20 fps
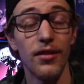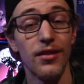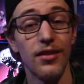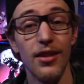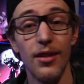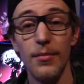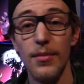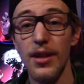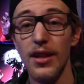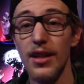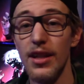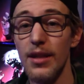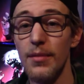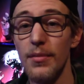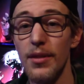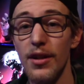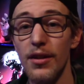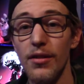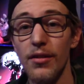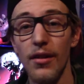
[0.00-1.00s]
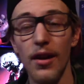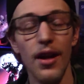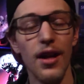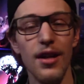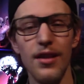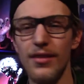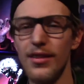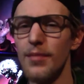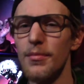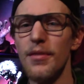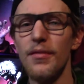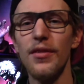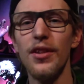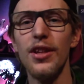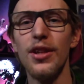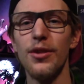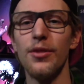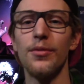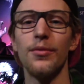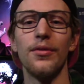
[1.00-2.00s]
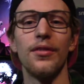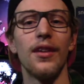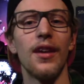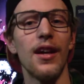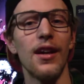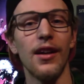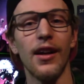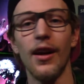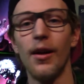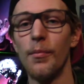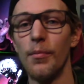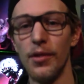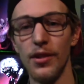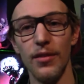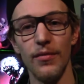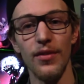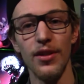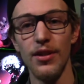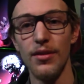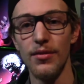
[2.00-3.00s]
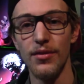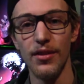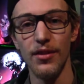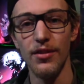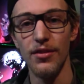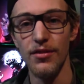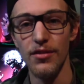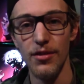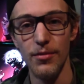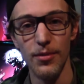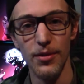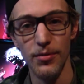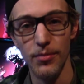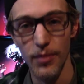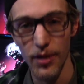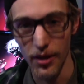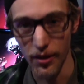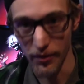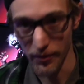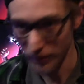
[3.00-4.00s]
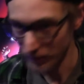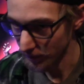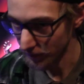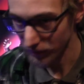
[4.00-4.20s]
Send me an email, send me videos. Heck, I'll put the videos on YouTube as well.